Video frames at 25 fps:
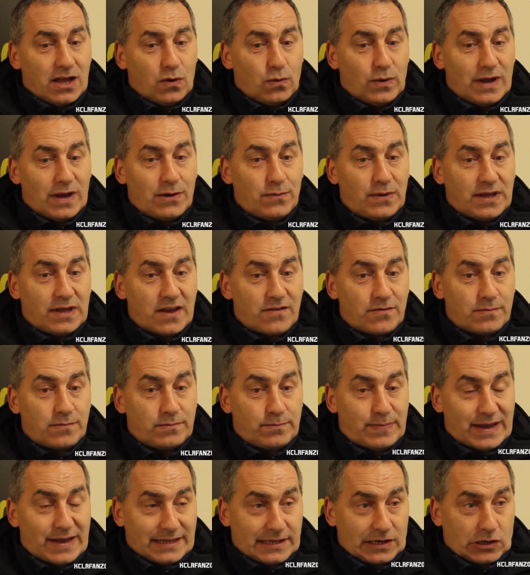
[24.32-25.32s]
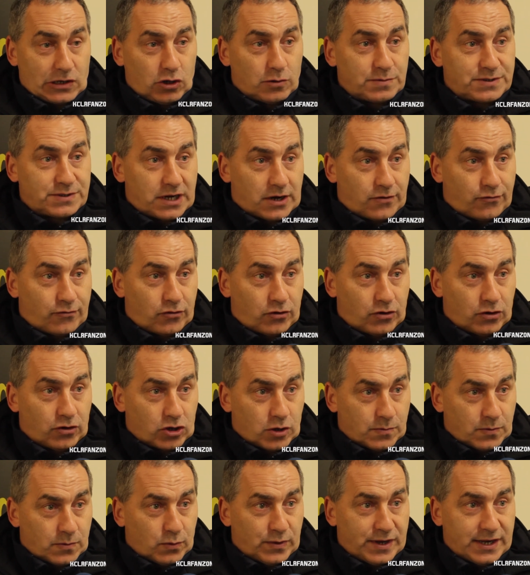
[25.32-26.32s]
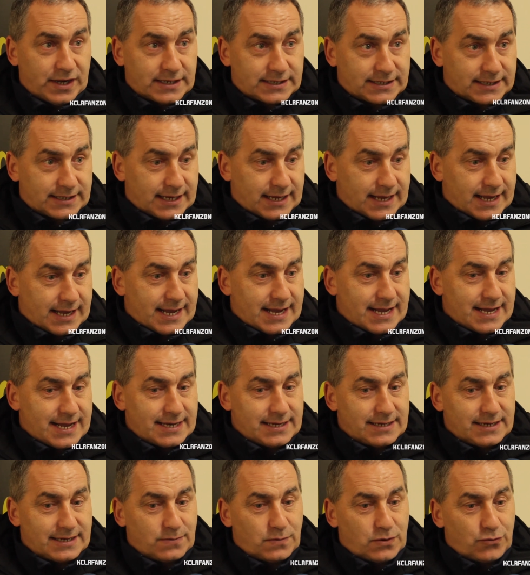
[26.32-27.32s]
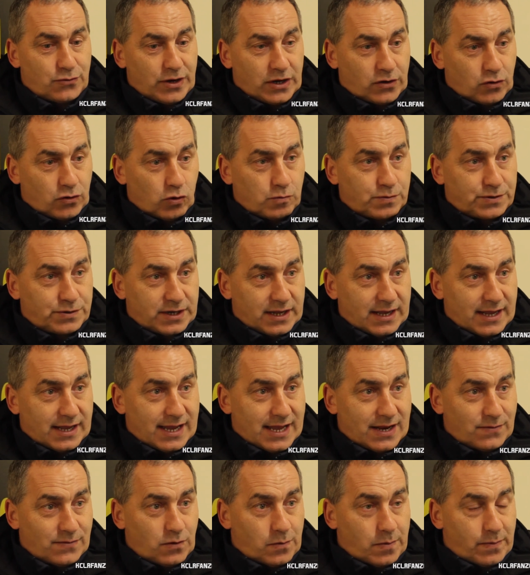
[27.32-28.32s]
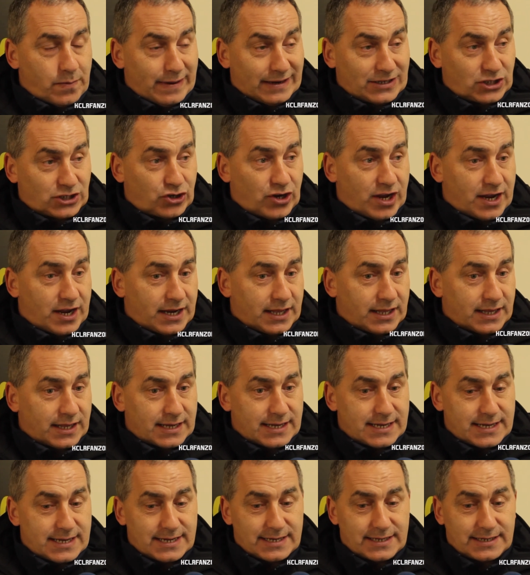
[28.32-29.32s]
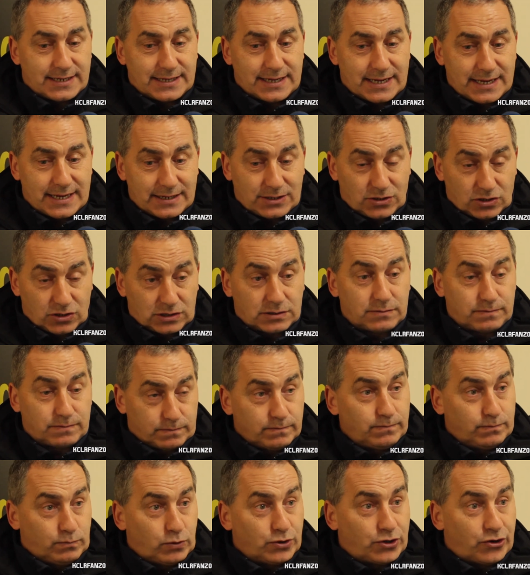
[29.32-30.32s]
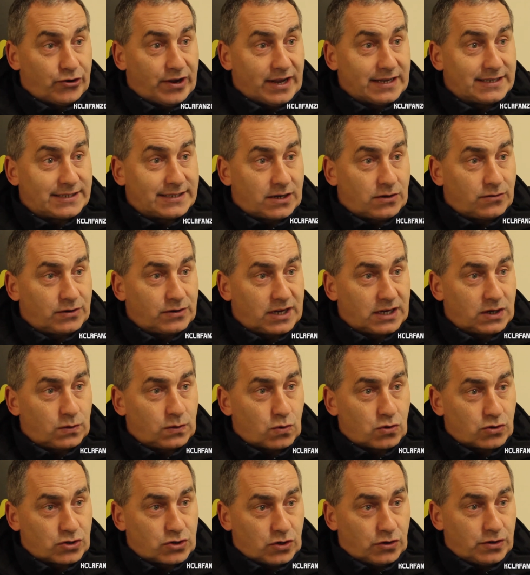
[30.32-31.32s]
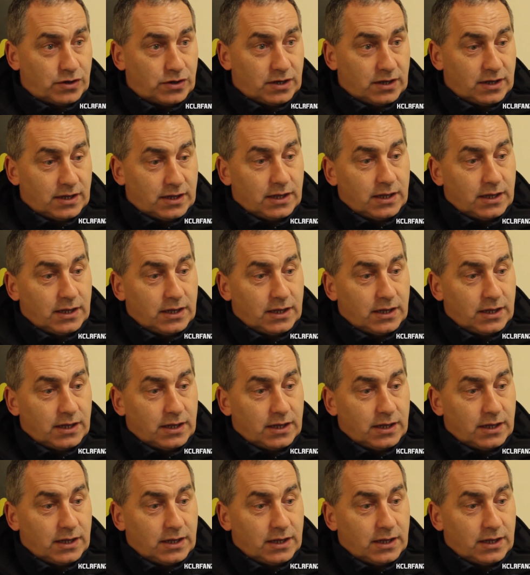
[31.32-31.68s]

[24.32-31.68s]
Well, we gave them back to the clubs there for a couple of weeks, and then we regrouped and we were back training and just putting our heads down, getting the work done.